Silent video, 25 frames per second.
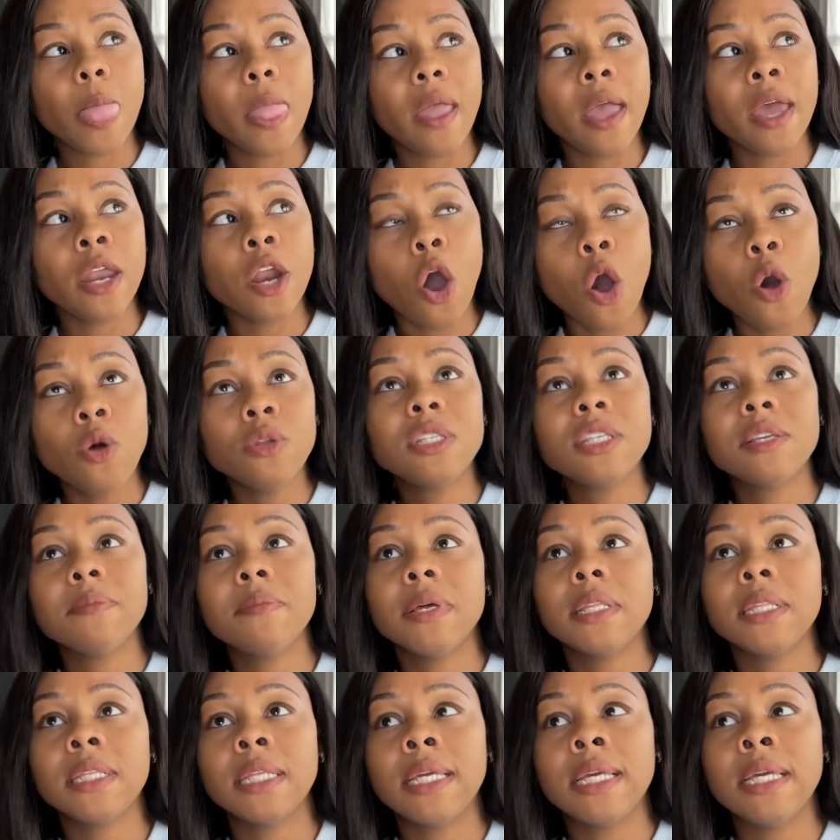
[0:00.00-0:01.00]
And
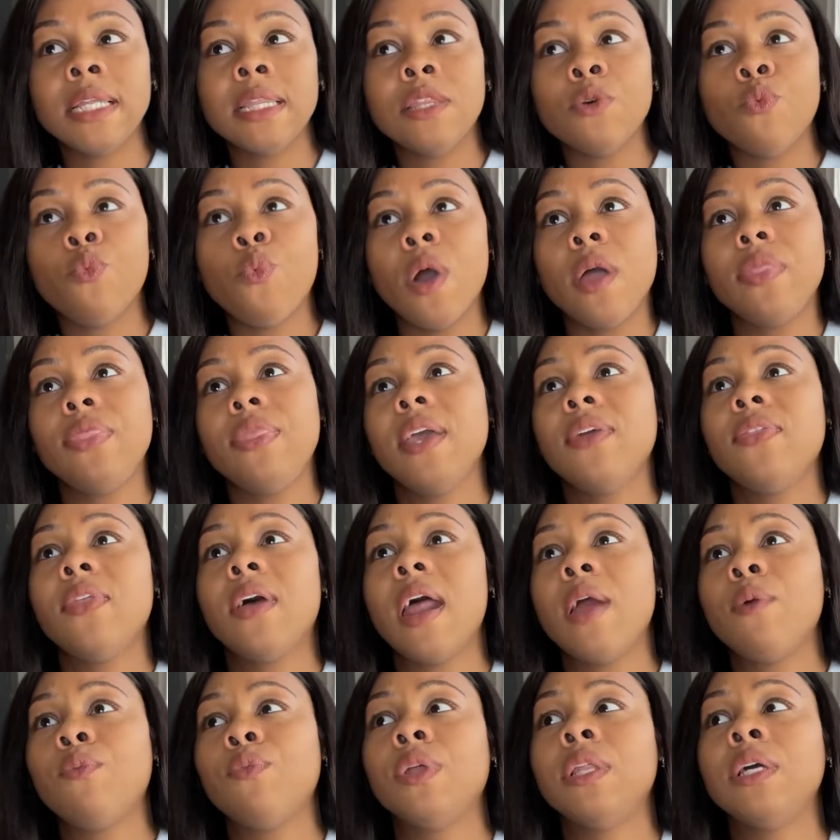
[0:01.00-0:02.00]
ultimately, the one thing that I
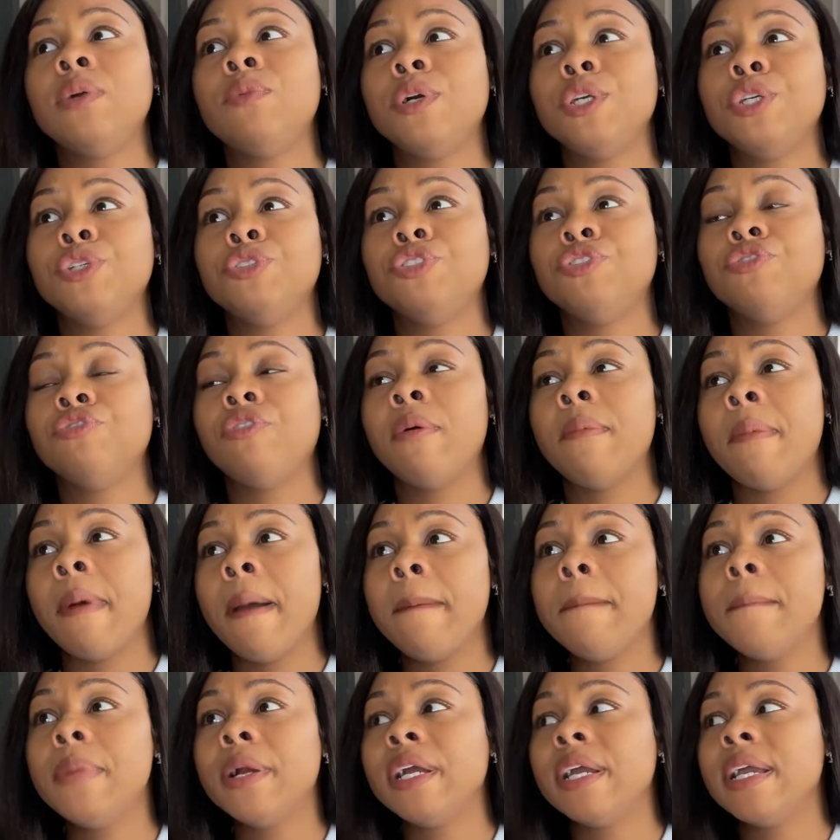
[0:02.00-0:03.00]
really want you to
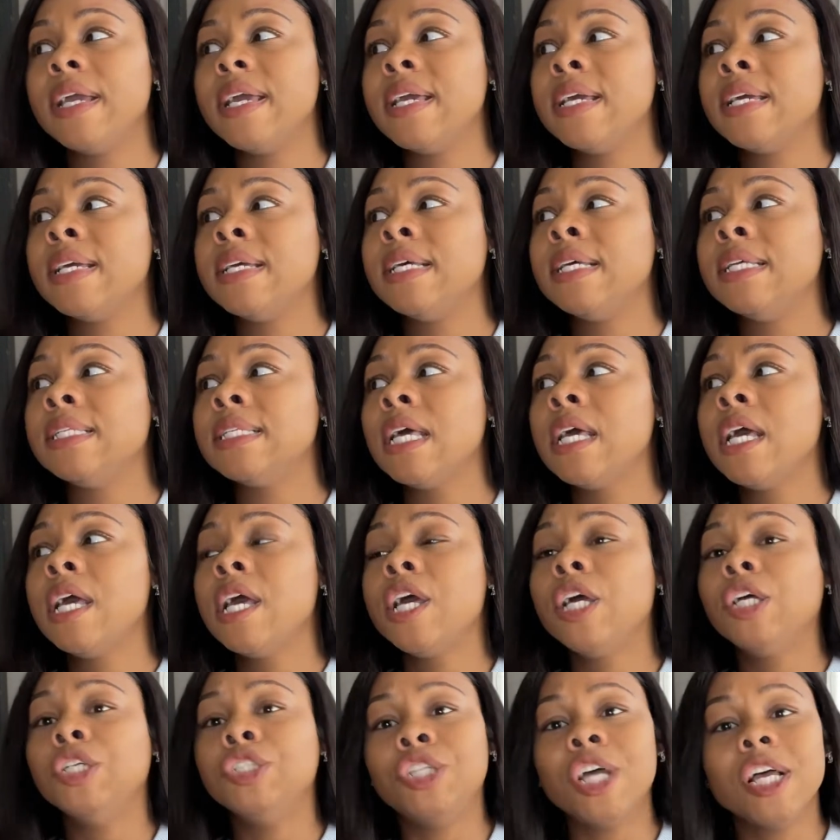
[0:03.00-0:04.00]
remember is
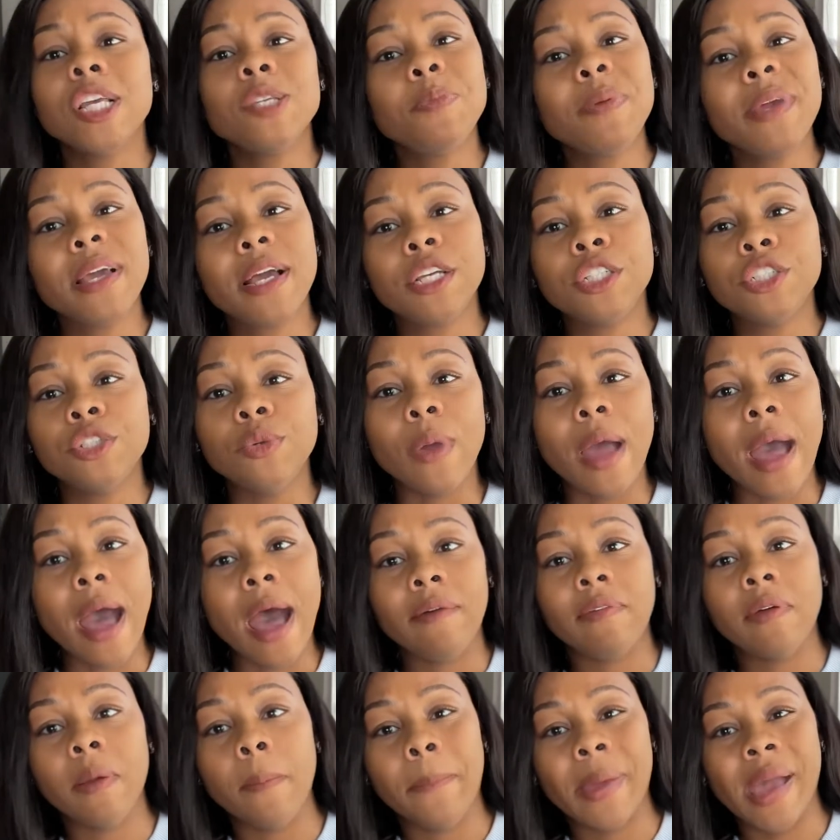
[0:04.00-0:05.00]
just because you have
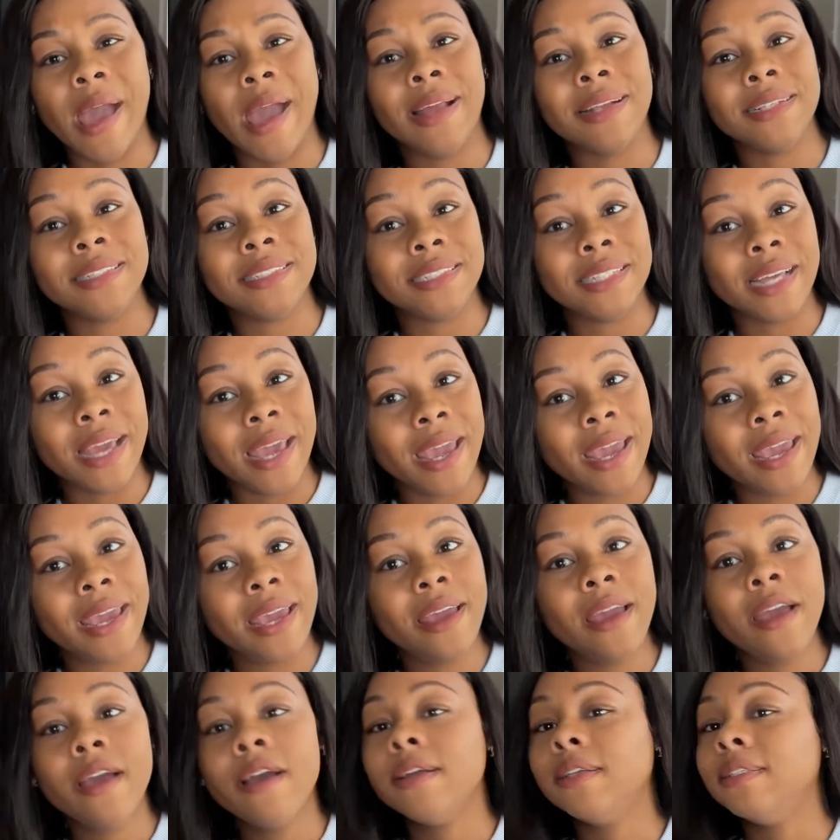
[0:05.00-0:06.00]
a bad
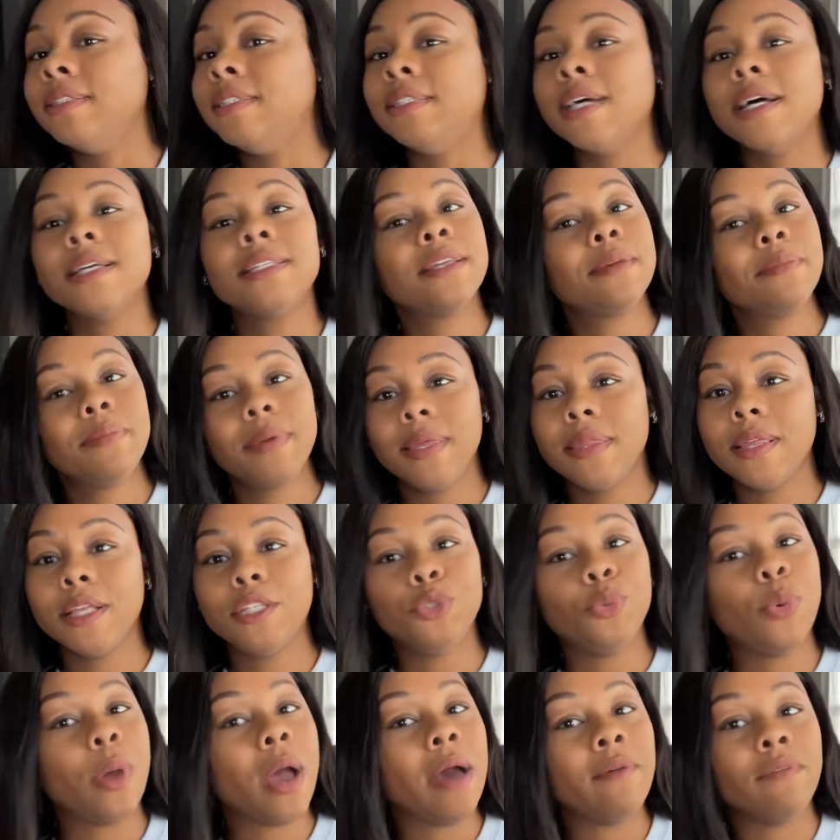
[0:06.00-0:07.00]
day doesn't mean that
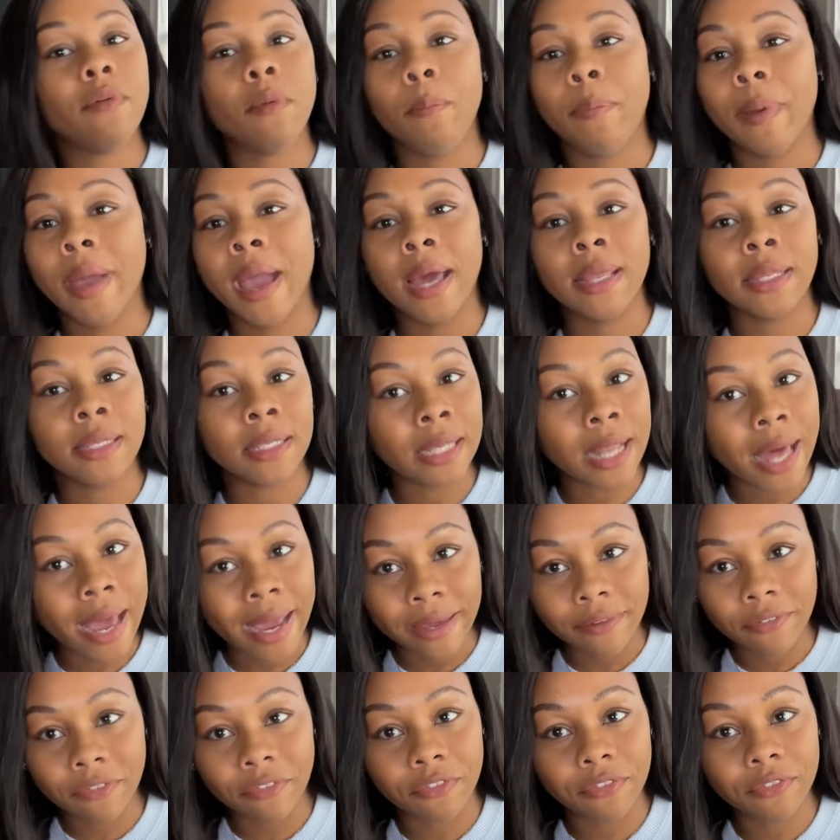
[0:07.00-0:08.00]
you have a bad
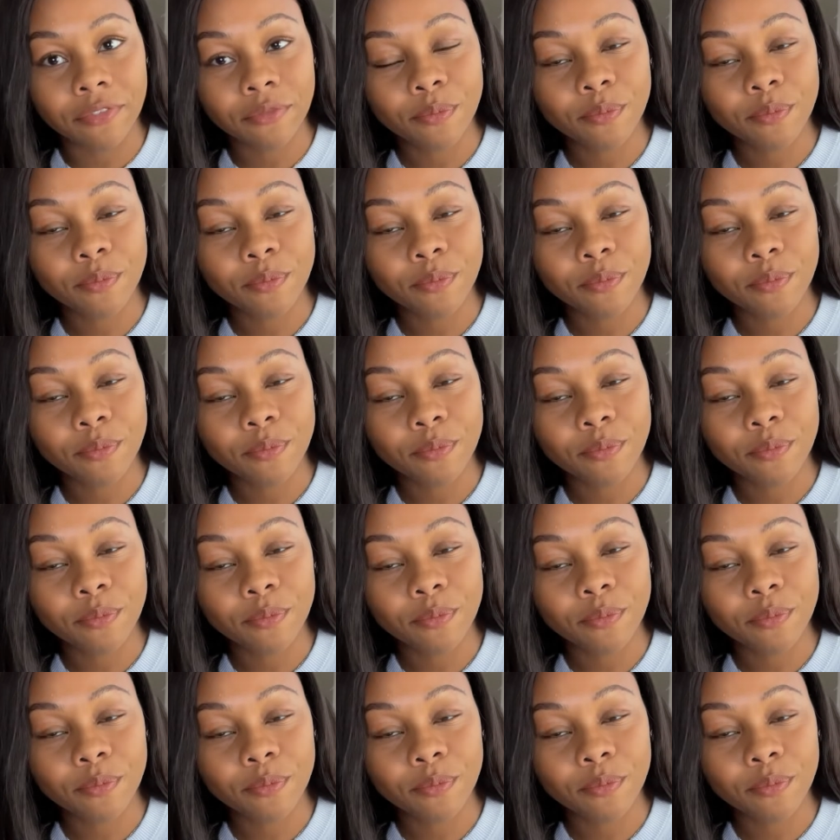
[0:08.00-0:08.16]
life.